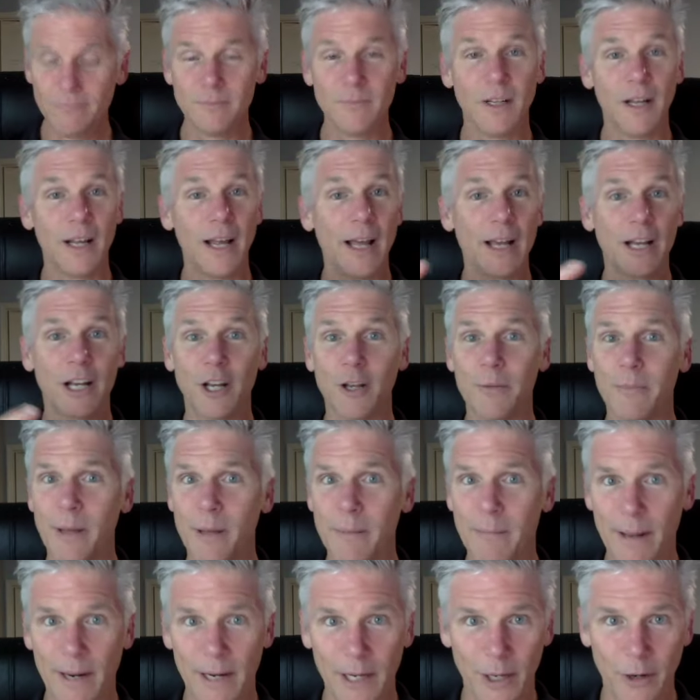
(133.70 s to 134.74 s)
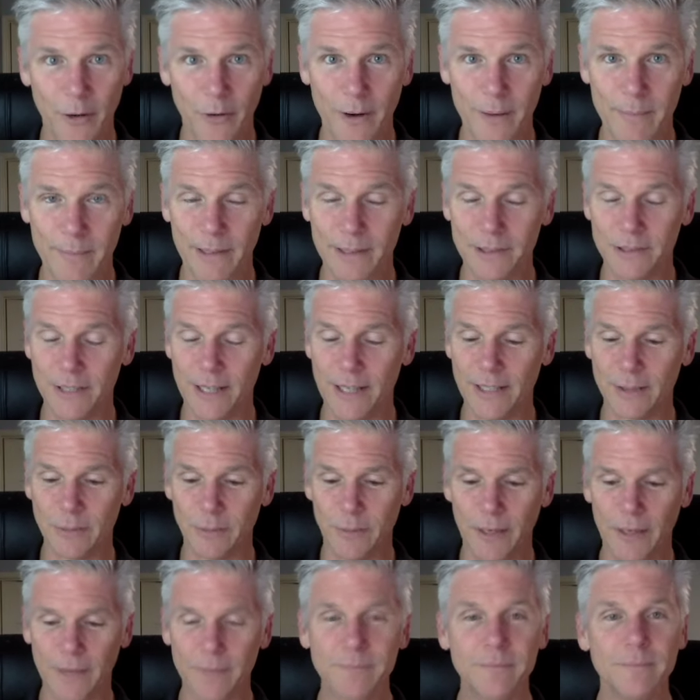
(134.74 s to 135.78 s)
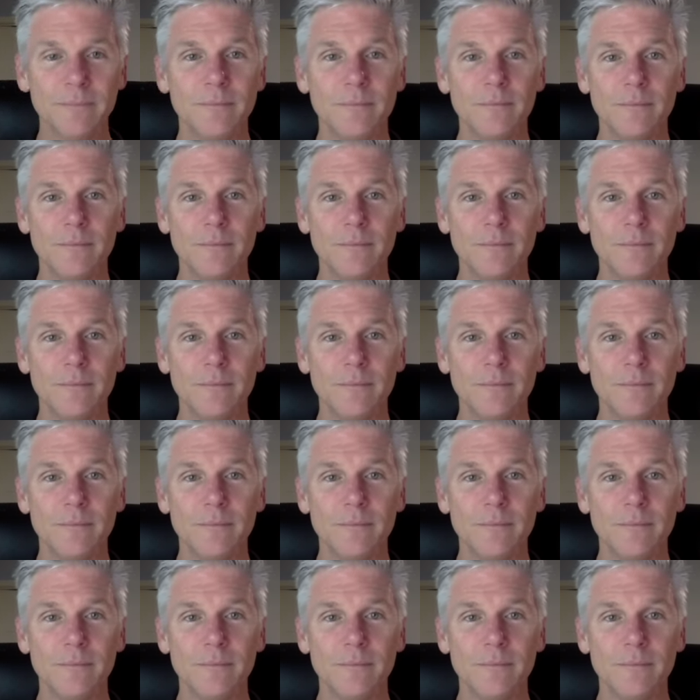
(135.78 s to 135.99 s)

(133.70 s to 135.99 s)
It could be about an agreement as well.